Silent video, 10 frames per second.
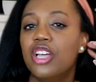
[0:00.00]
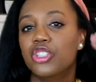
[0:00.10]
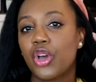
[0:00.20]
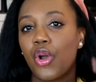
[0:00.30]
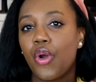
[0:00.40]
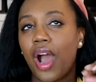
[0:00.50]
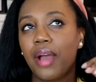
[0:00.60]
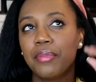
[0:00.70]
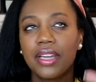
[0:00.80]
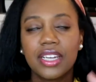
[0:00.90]
So
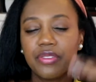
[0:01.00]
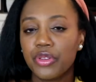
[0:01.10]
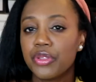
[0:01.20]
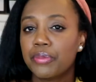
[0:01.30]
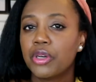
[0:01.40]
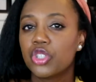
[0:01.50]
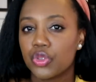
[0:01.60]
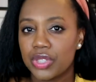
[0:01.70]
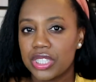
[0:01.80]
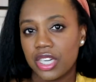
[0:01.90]
I'm gonna give you the most
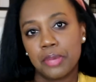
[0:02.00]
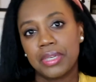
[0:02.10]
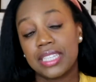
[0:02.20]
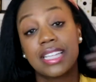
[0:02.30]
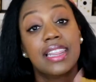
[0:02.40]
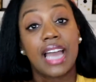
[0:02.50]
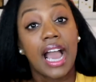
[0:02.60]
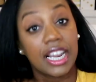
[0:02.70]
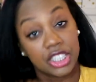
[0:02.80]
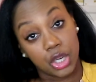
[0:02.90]
recent updates that
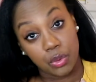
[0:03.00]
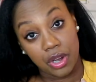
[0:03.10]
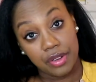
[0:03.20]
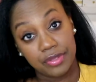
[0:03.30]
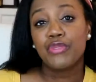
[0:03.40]
I know of.